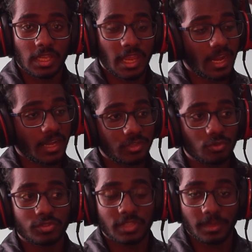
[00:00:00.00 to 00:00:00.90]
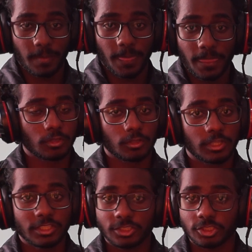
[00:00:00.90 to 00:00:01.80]
and use them.
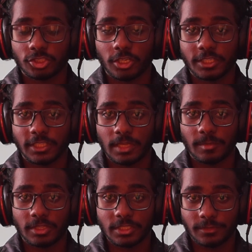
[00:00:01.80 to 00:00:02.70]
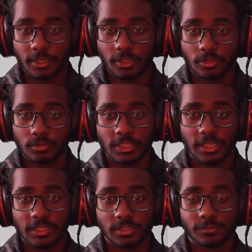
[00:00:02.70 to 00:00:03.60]
This is a short disclaimer. This video
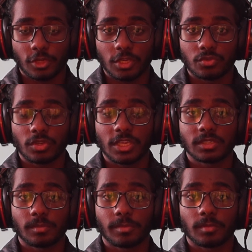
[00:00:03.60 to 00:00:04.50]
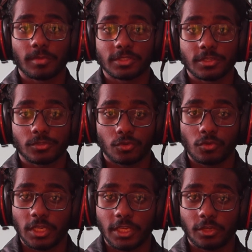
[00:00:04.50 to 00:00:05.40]
series is for educational purposes
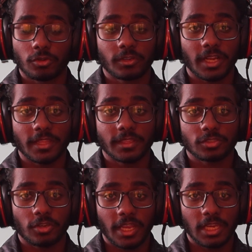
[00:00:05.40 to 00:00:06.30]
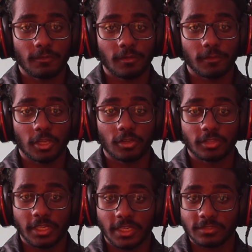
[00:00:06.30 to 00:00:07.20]
only. Don't try this on anyone without
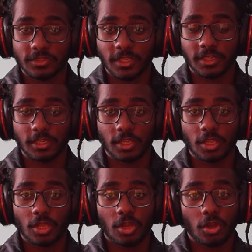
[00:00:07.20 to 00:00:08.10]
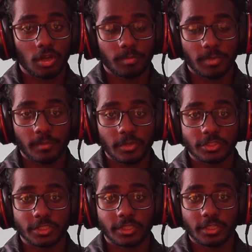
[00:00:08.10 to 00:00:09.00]
their consent or
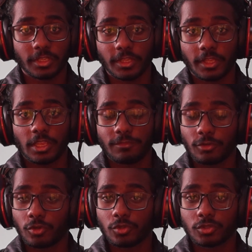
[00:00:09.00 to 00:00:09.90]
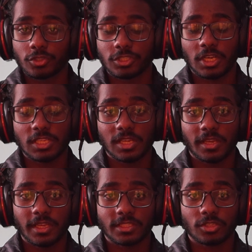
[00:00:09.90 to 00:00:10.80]
permission. If you do so, Strange
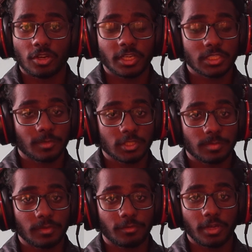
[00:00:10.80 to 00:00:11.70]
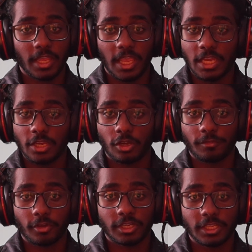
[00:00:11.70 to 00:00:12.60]
Learning is not responsible for any
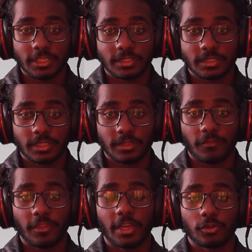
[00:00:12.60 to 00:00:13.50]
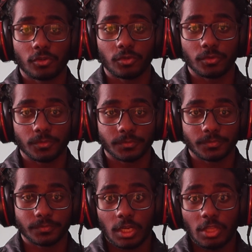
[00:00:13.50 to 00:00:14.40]
of your deeds that you do.
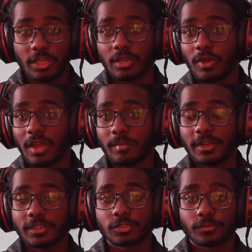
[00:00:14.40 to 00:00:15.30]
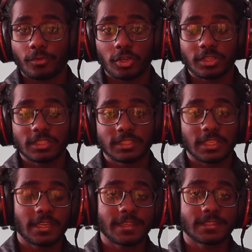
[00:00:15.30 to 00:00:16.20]
Now, the requirements for this
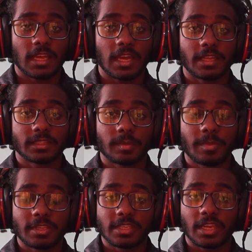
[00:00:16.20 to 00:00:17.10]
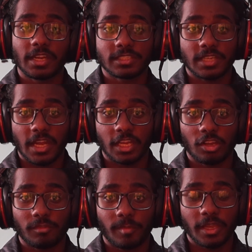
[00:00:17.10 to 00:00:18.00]
series are the basic understanding
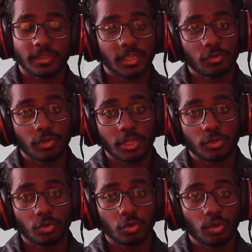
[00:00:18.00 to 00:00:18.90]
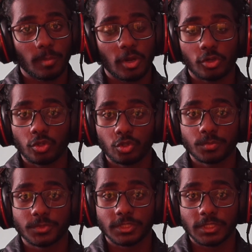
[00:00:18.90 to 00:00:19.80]
of Python. You need to know about
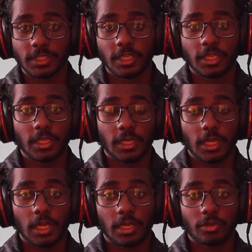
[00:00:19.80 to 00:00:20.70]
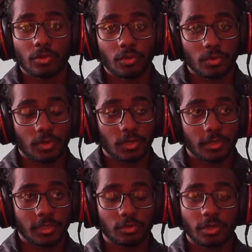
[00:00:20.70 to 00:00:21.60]
loops,
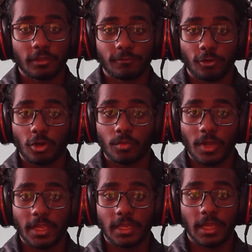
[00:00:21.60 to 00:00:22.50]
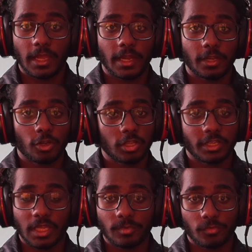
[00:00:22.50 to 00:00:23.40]
including for, while, and all the
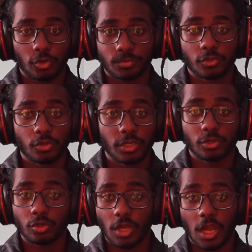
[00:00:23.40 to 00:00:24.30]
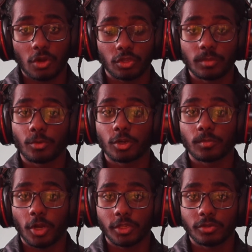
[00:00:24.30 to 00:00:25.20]
type of loops. You need to know how to import
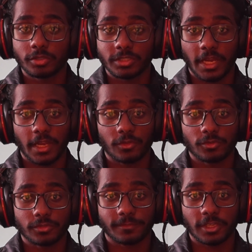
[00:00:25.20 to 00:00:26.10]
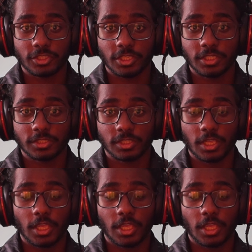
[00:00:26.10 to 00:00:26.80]
modules and use functions,